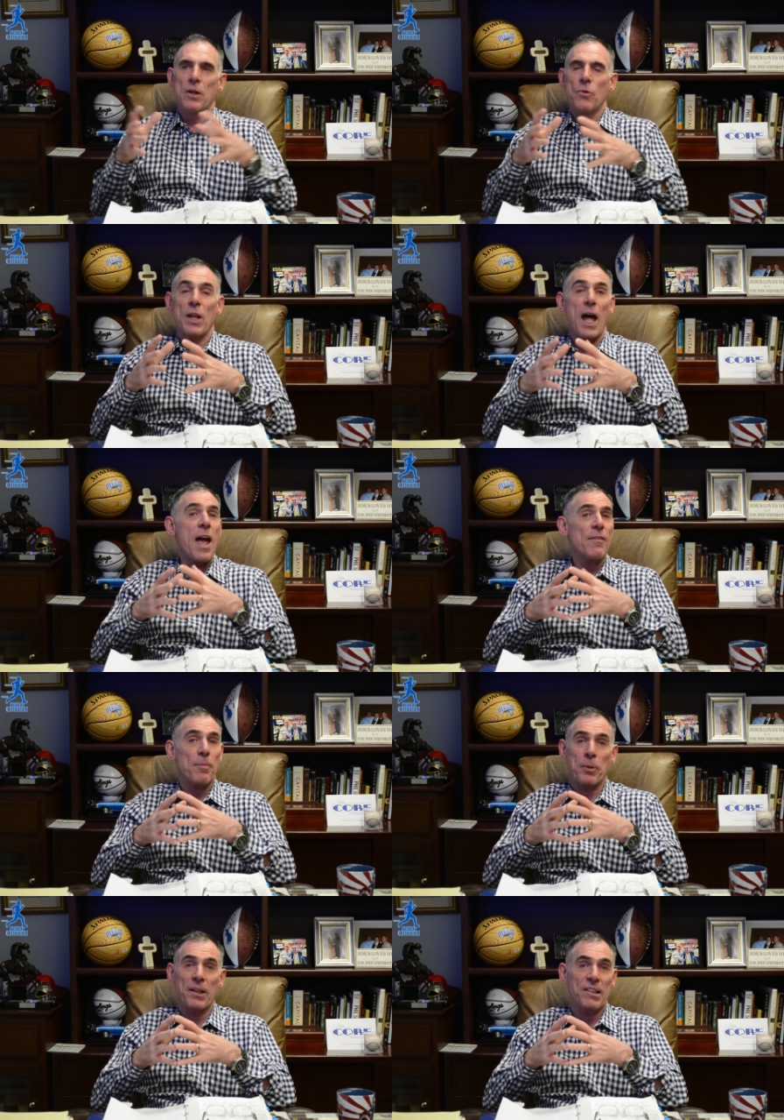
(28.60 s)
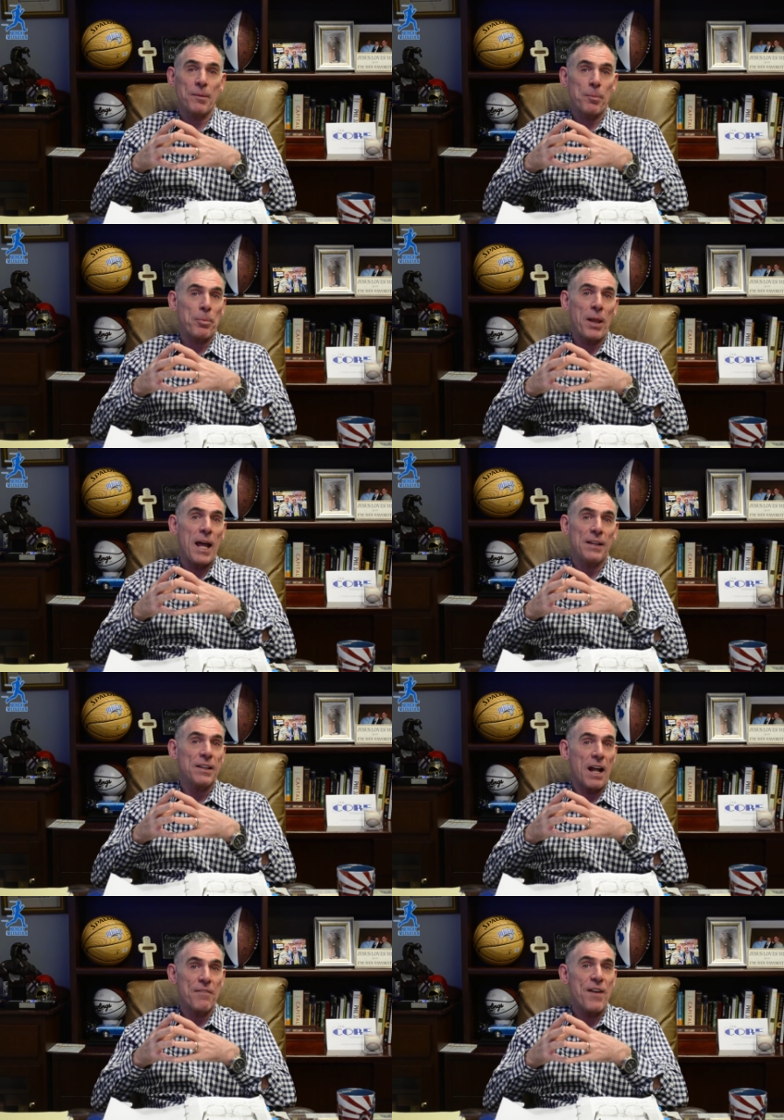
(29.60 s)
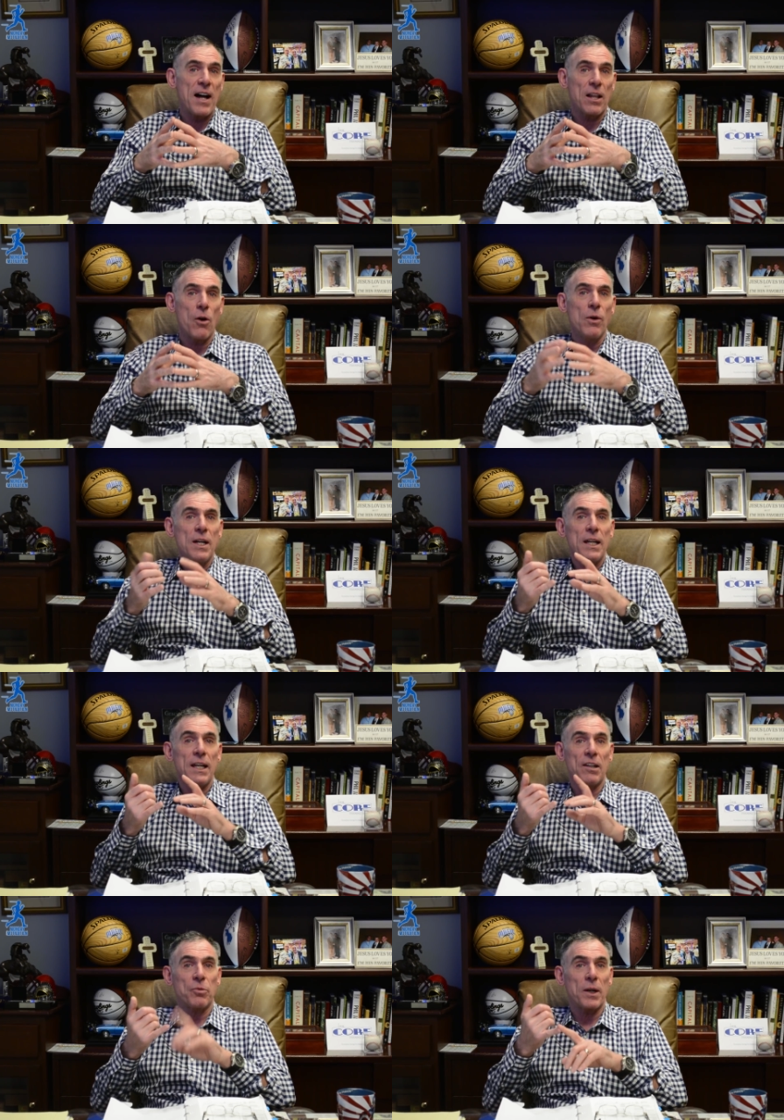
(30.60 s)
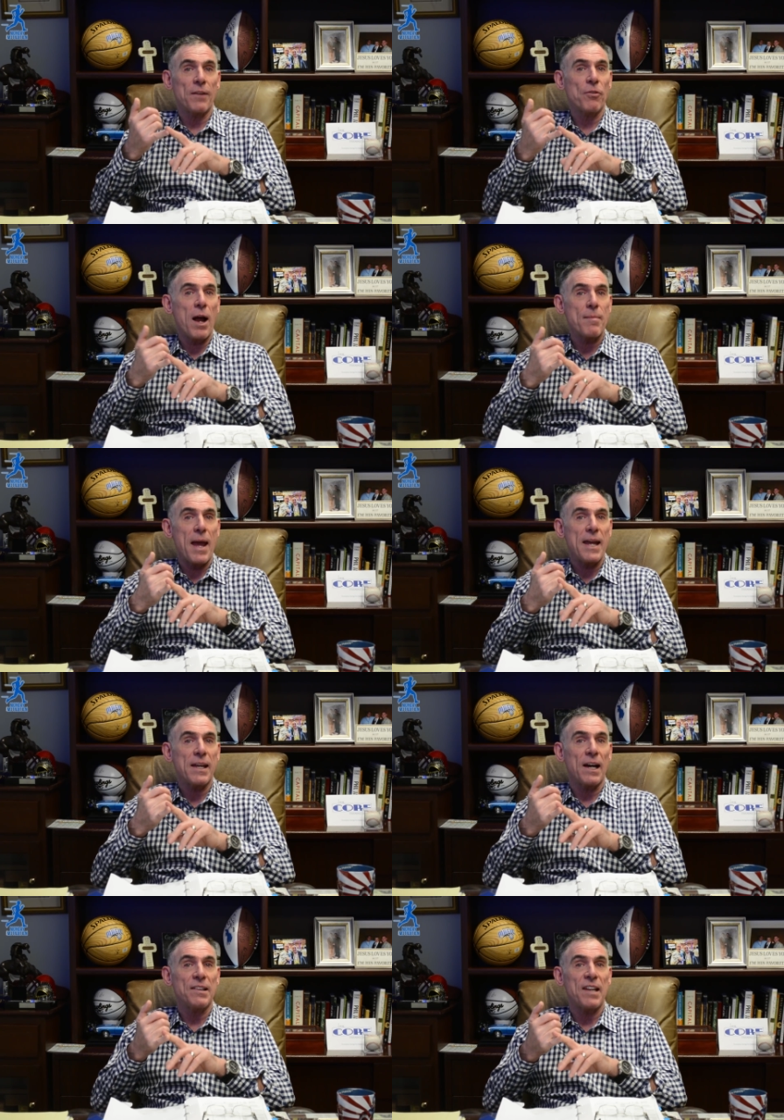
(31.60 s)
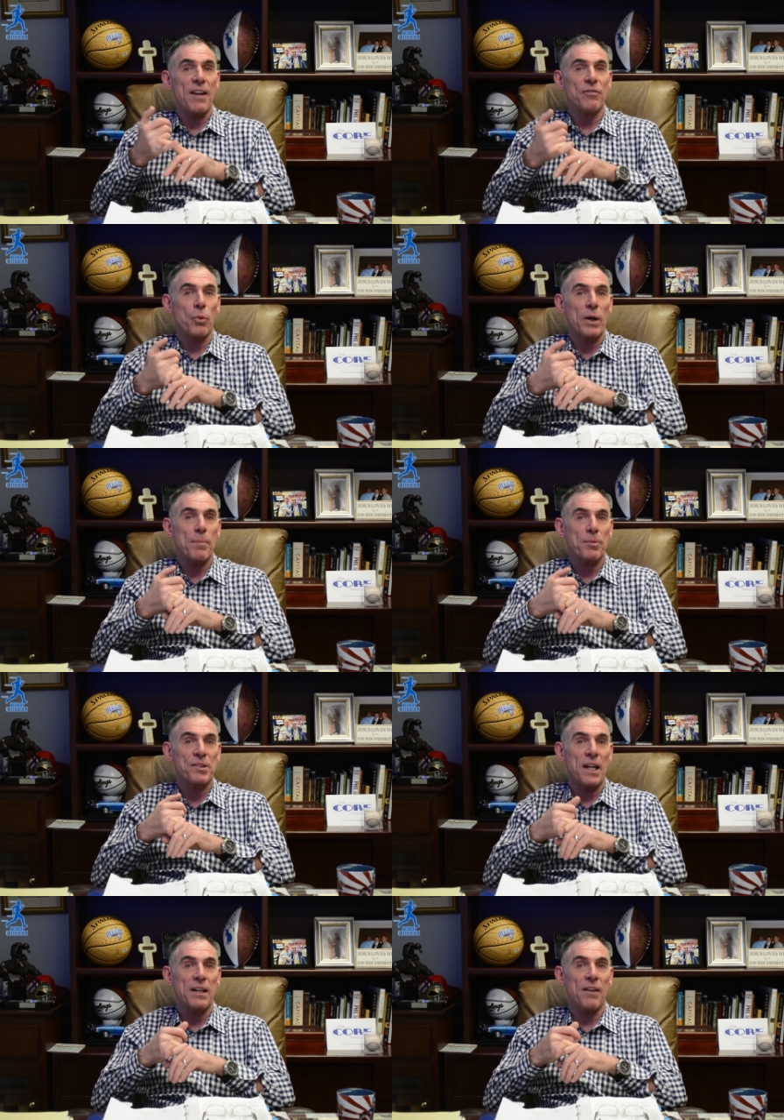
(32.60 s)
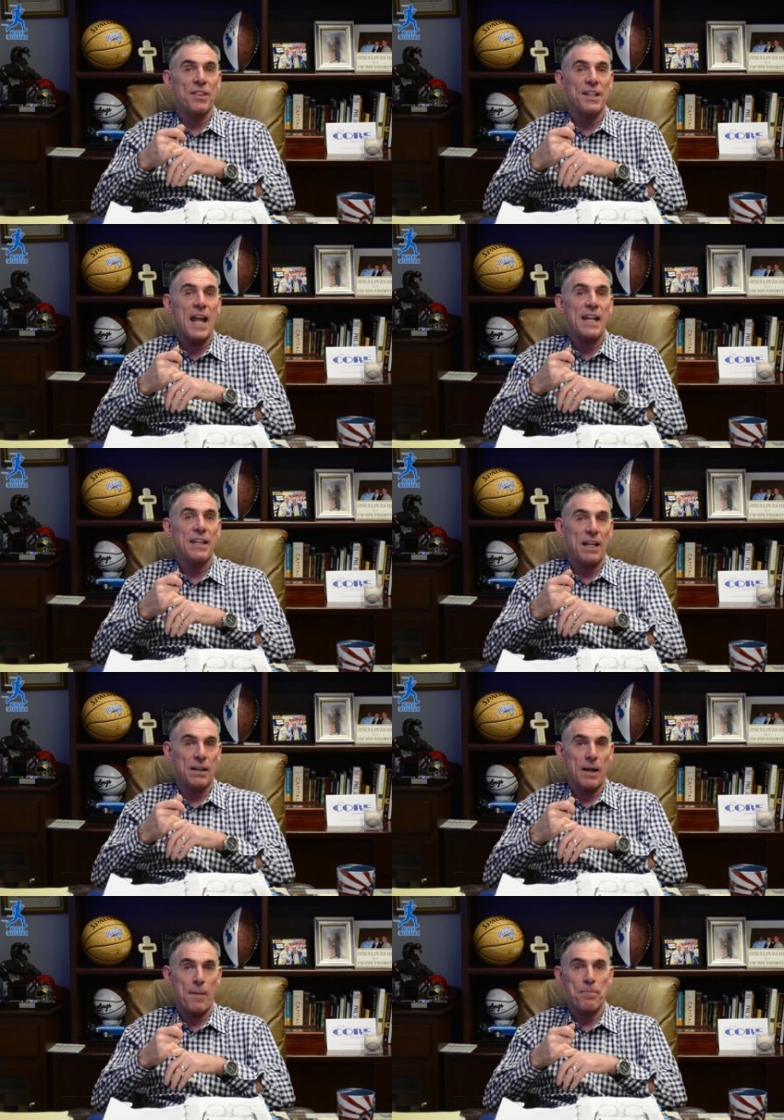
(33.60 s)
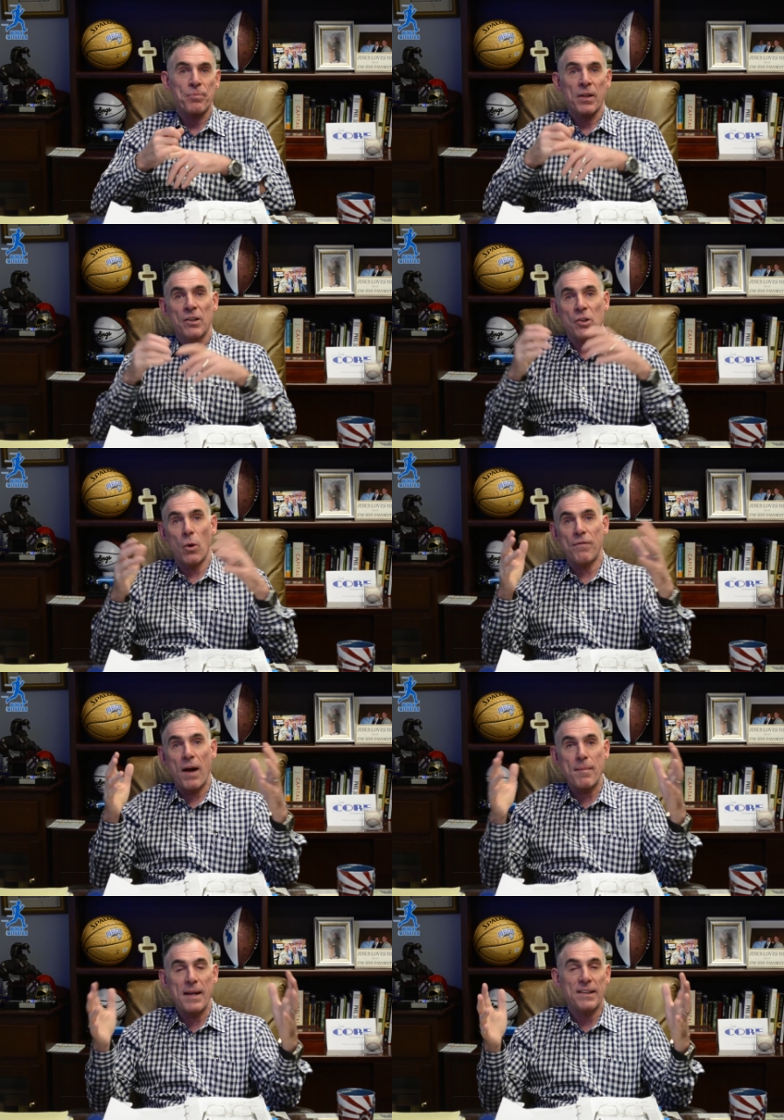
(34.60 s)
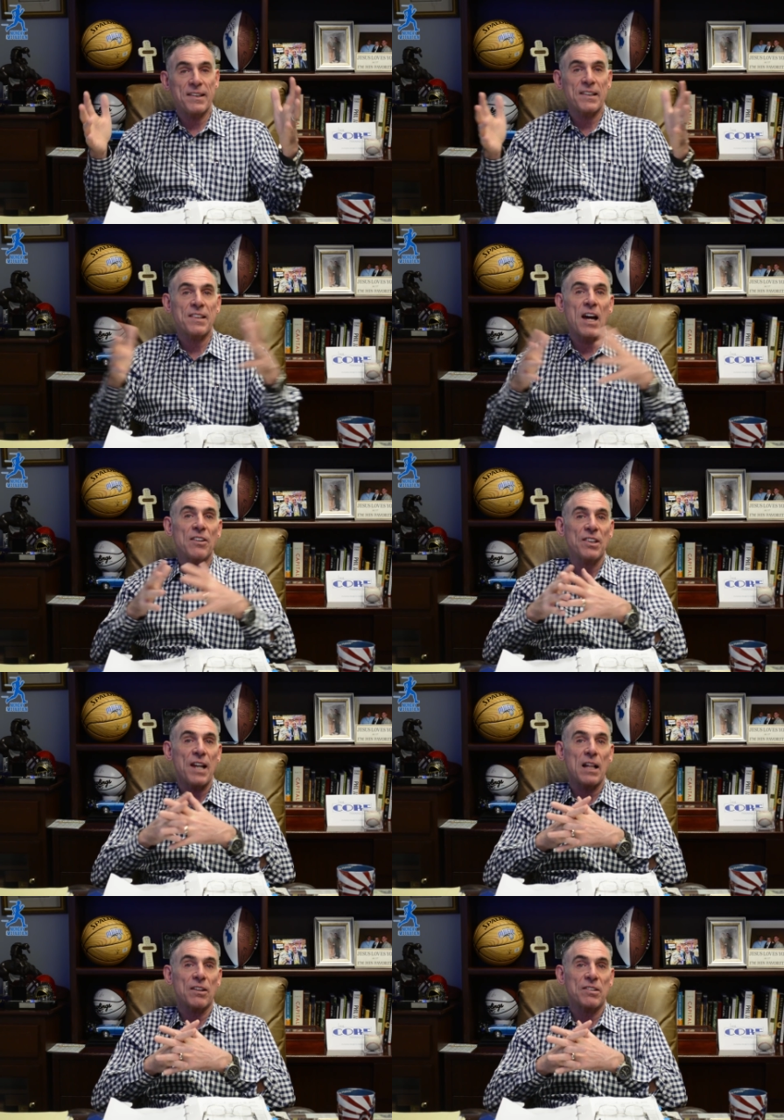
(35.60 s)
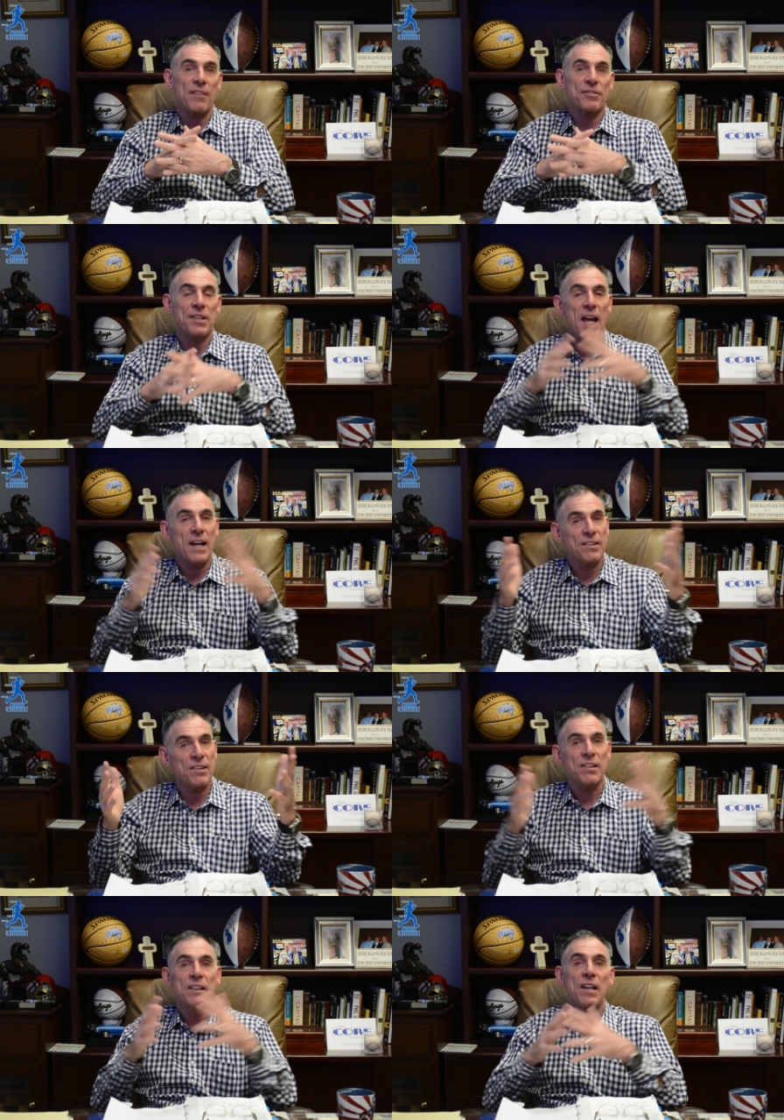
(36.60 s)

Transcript: Well, I have a pretty simple plan that I follow is whatever I make, I save 20% of the net income. So if I make $6,000 after taxes,